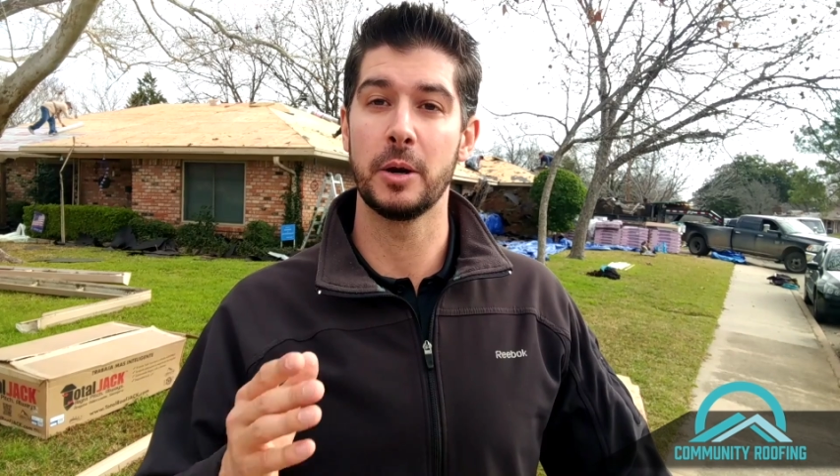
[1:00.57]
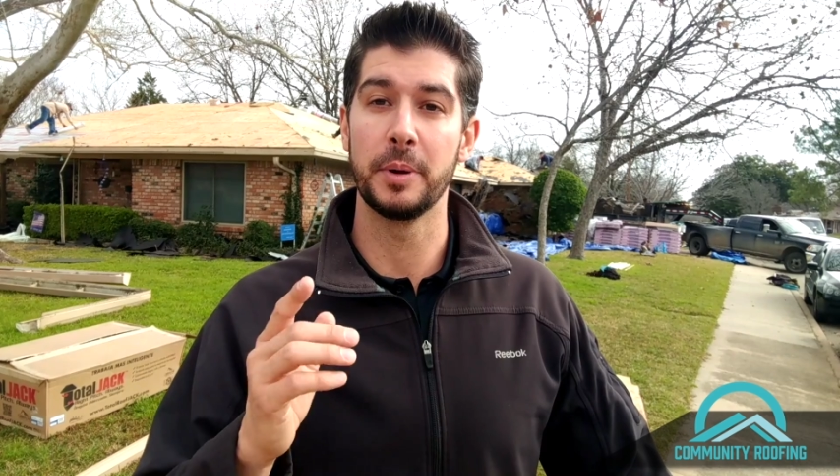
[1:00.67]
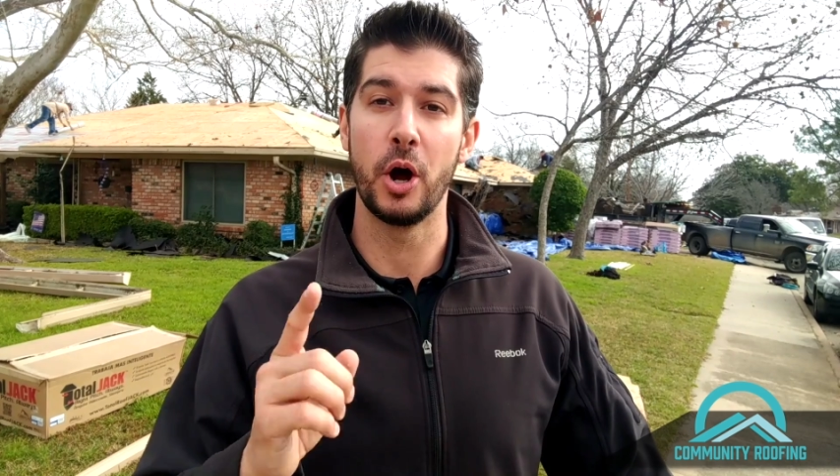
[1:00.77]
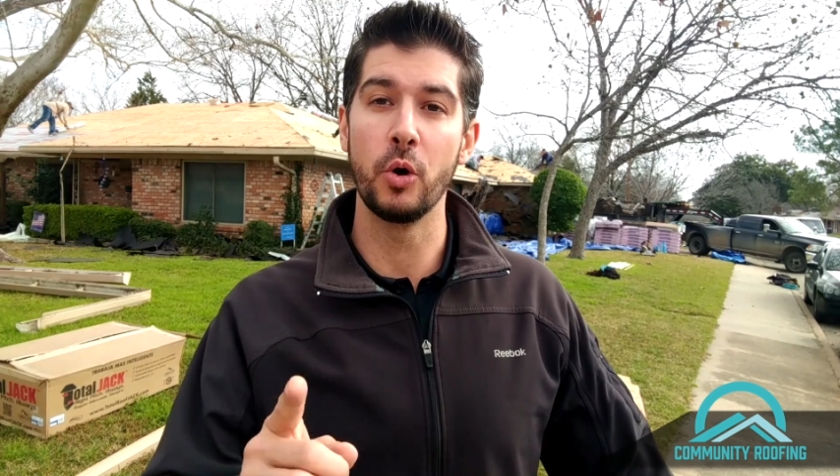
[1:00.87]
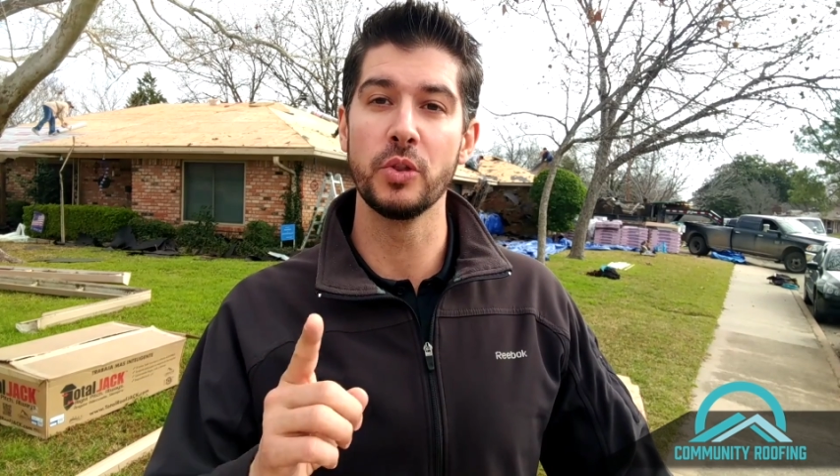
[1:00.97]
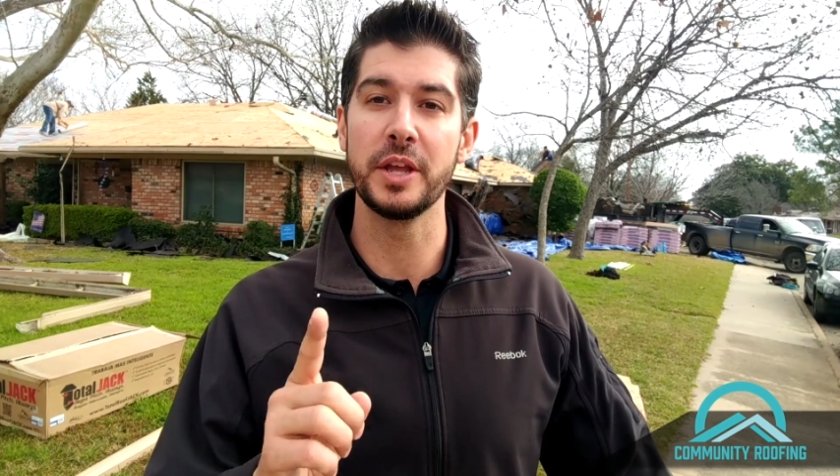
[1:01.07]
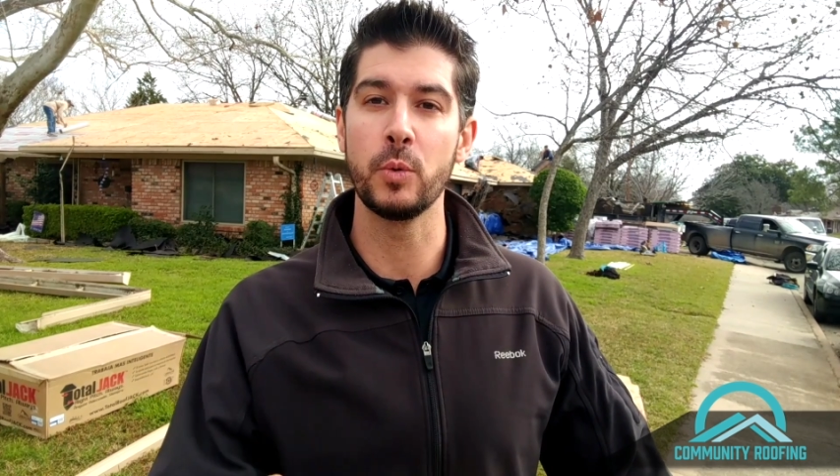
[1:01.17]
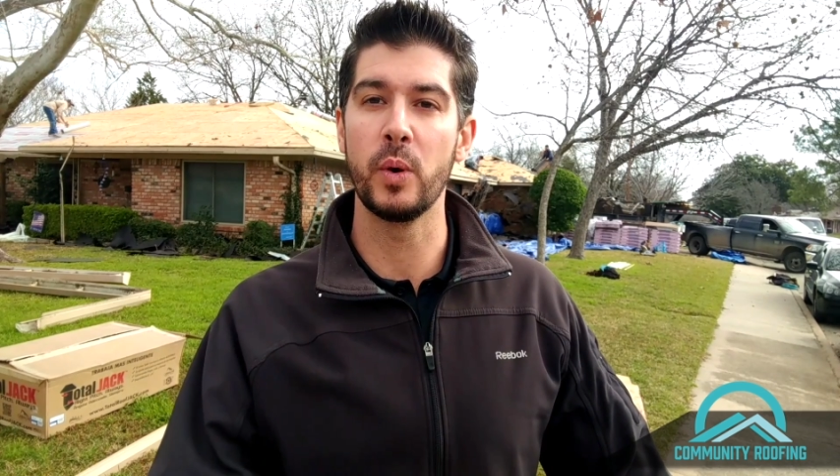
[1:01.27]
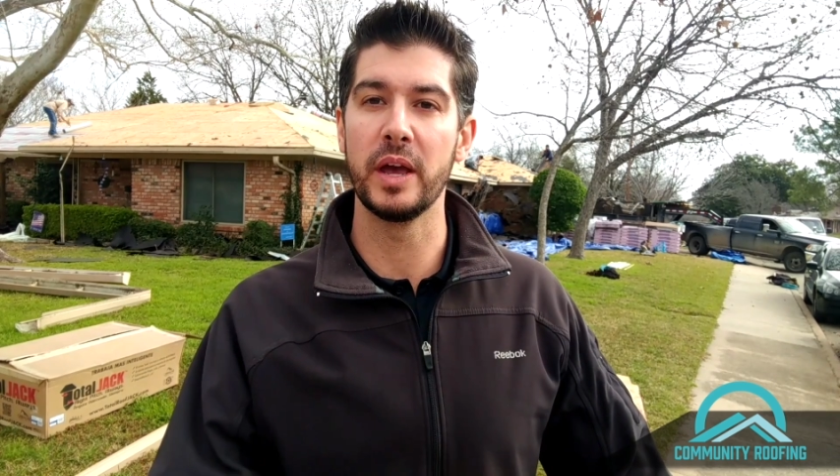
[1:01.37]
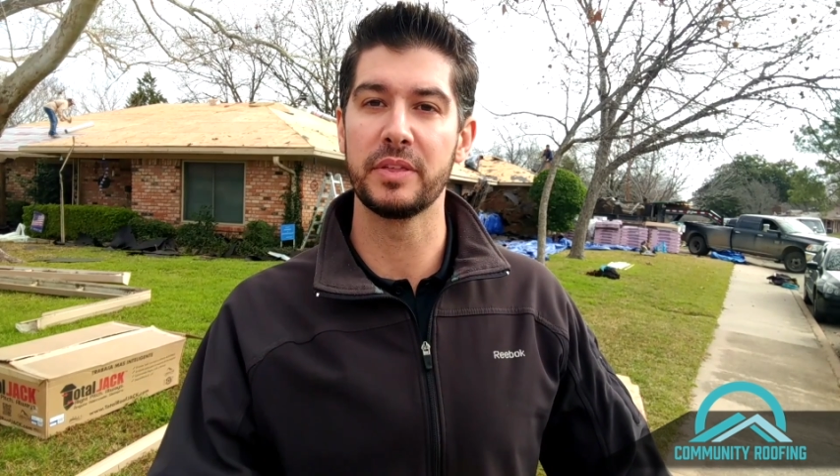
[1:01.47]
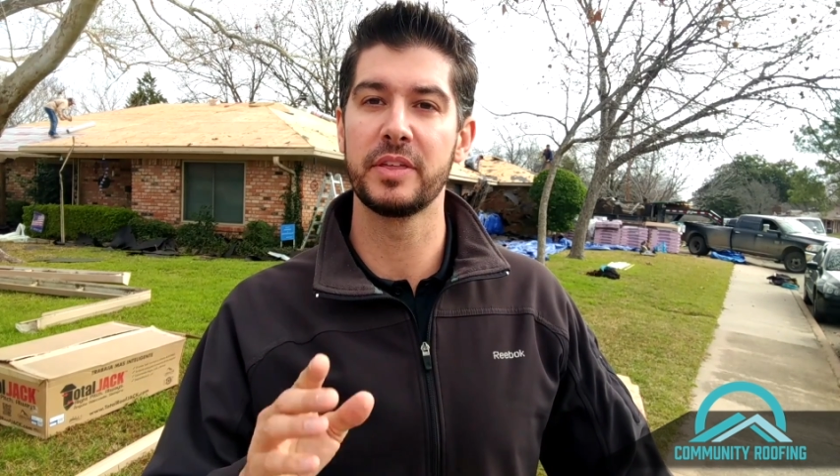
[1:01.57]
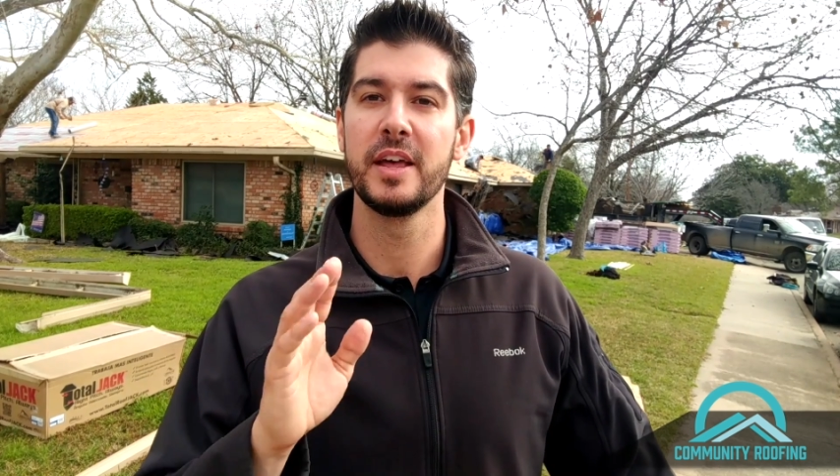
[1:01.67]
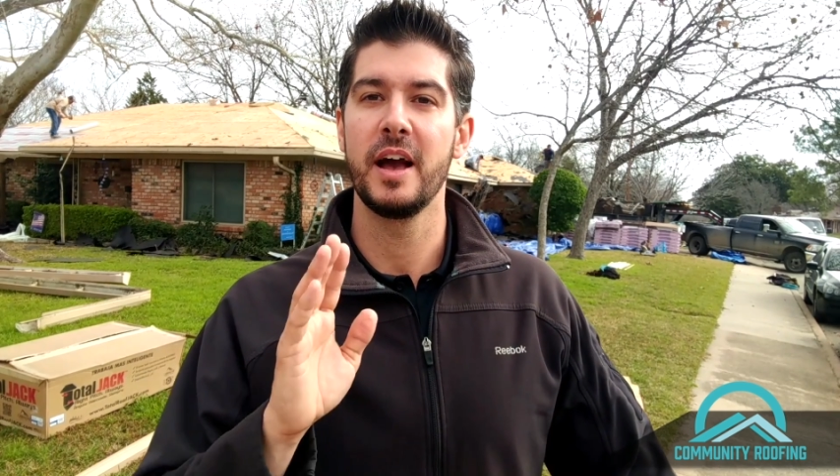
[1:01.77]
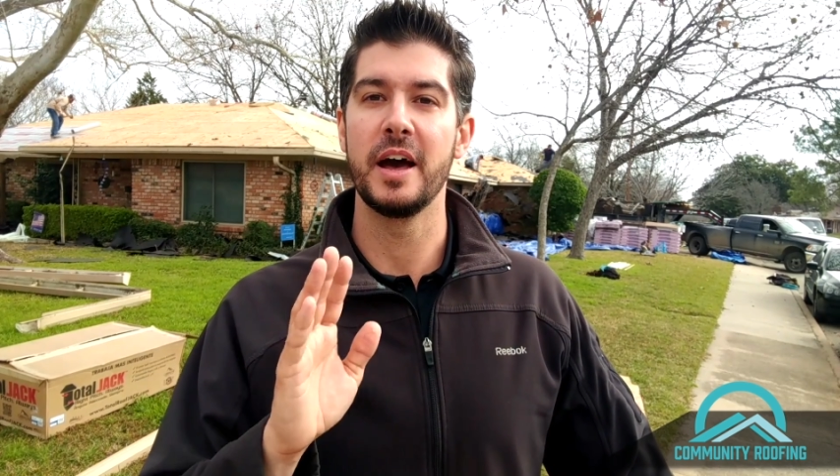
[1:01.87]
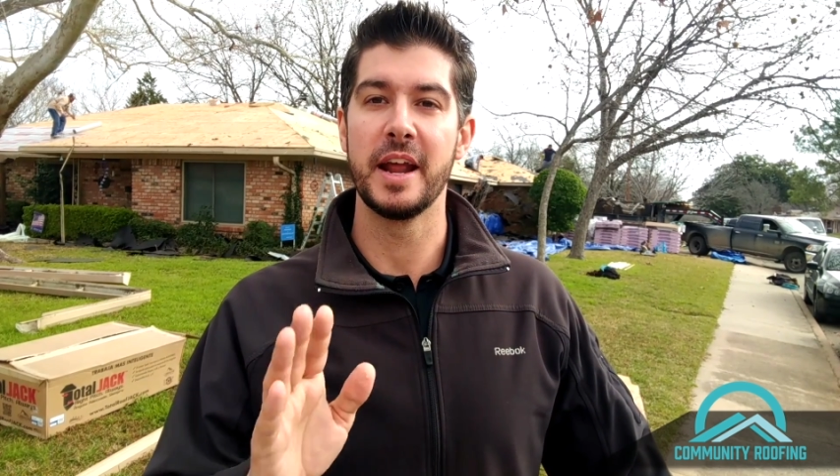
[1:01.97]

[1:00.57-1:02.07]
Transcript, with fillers: there, but only with